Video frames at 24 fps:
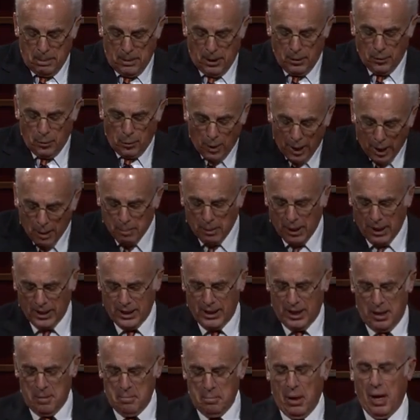And a rabbi
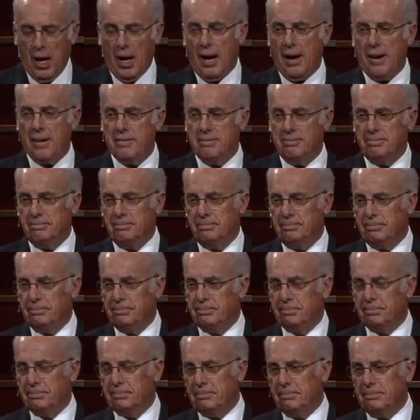came by
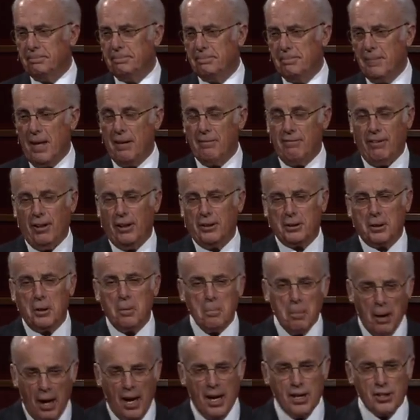and felt
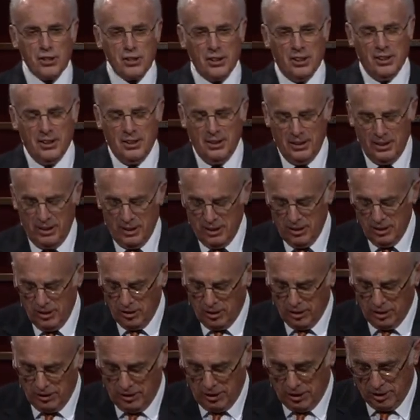compassion
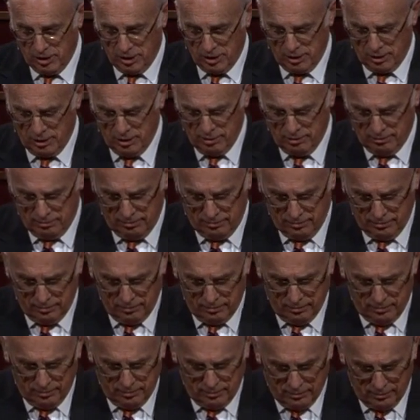on this
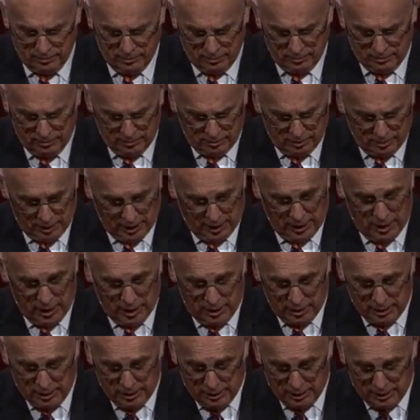
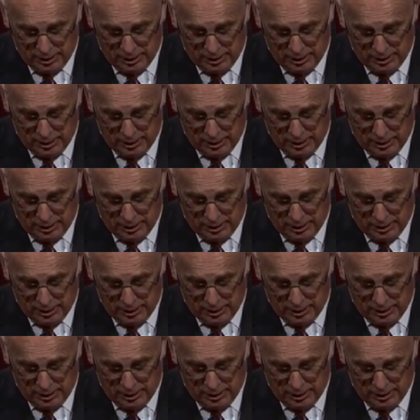lady.